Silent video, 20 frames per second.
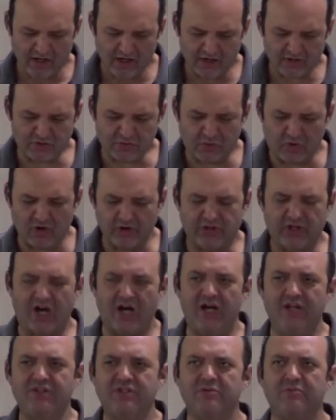It's worth
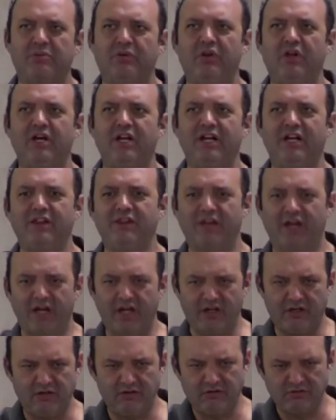contemplating
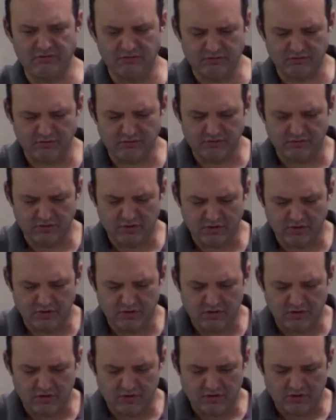then
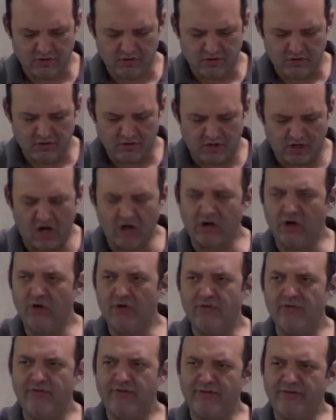our
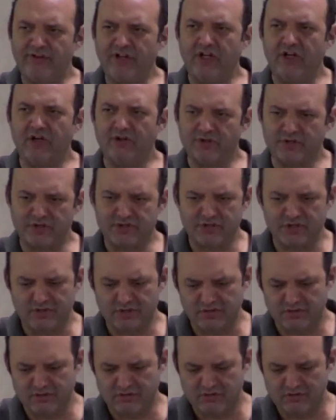own
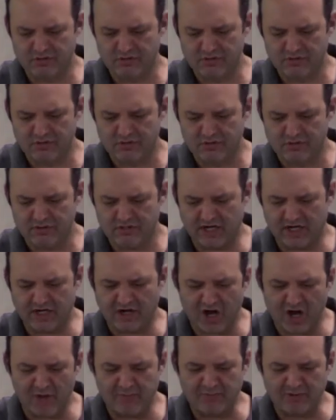fears that
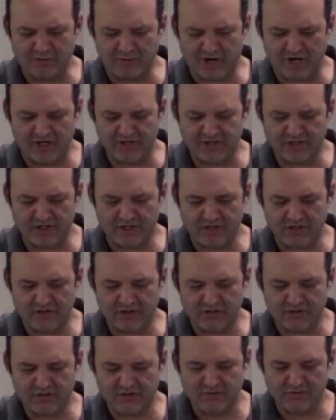compromise
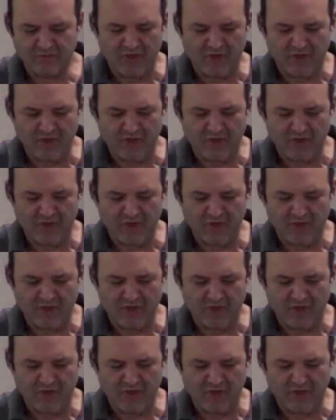us.